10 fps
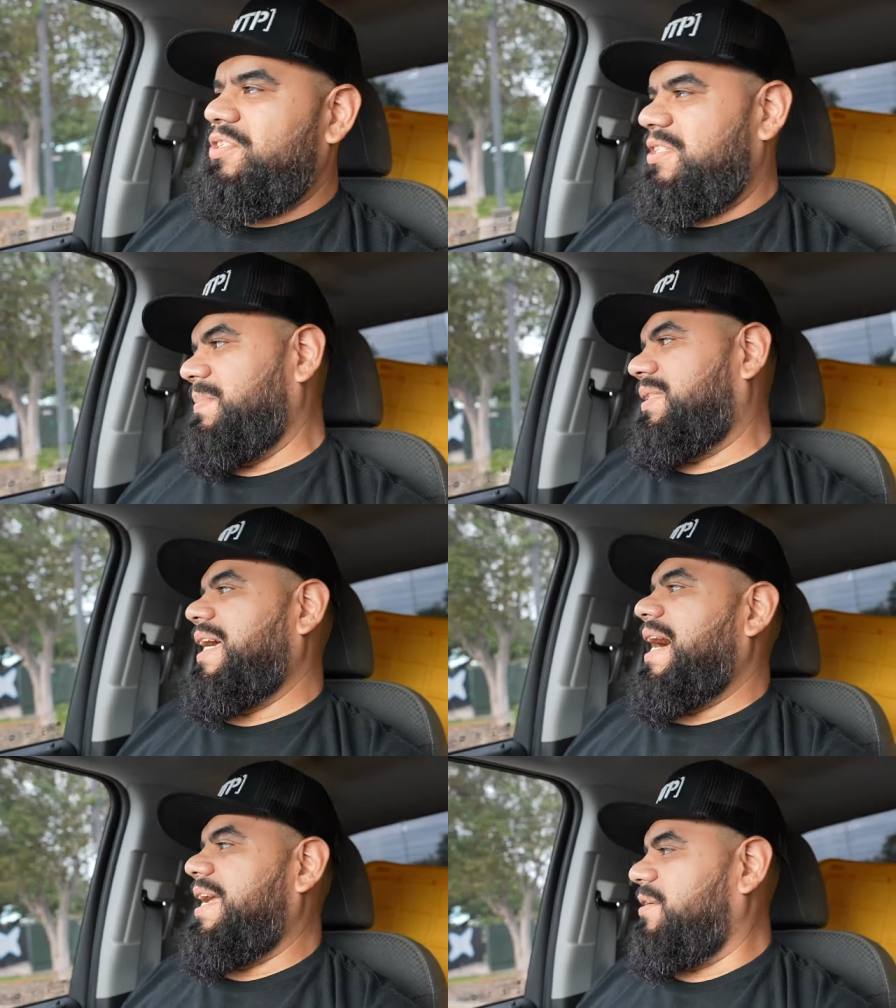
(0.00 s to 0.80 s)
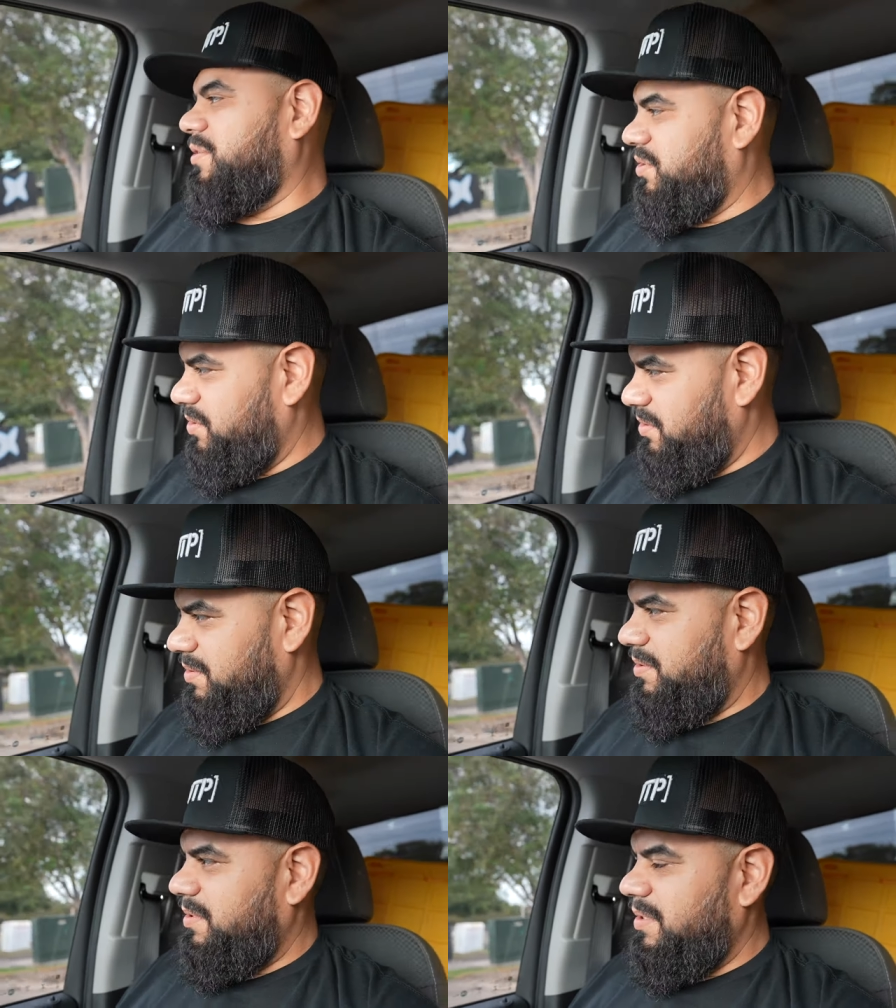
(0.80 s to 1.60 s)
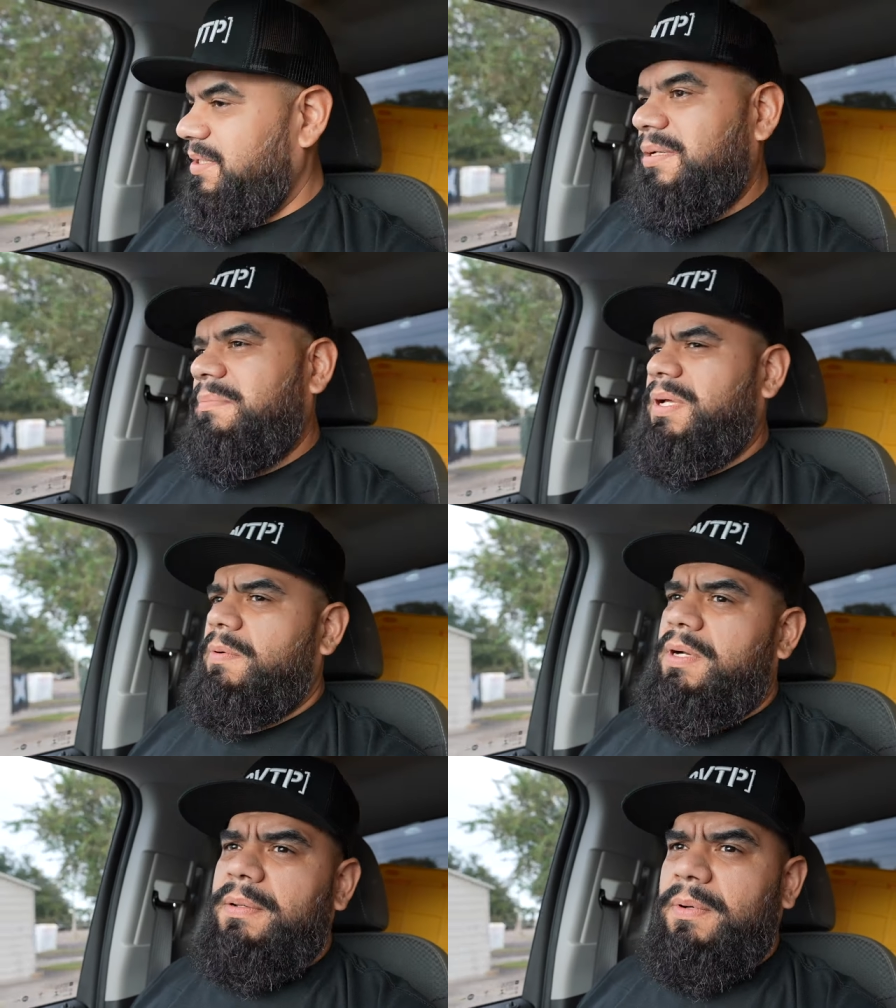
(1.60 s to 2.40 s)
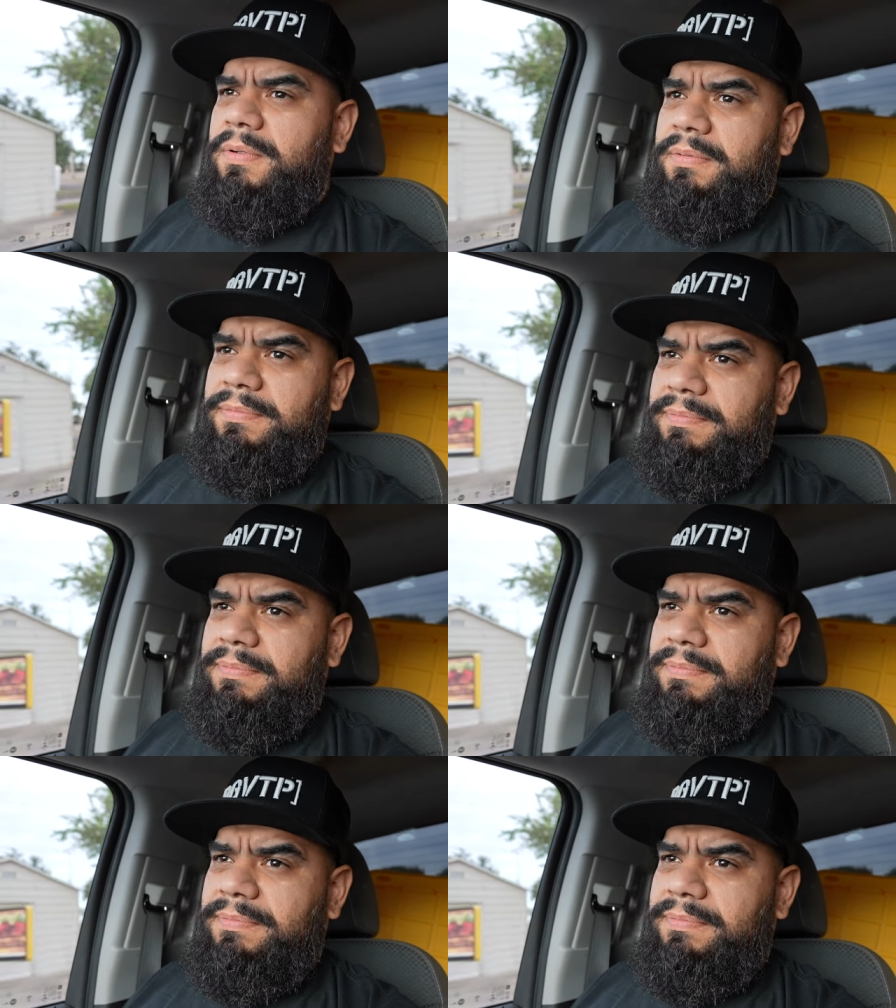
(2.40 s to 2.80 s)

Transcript: some tires. But bueno, anymore,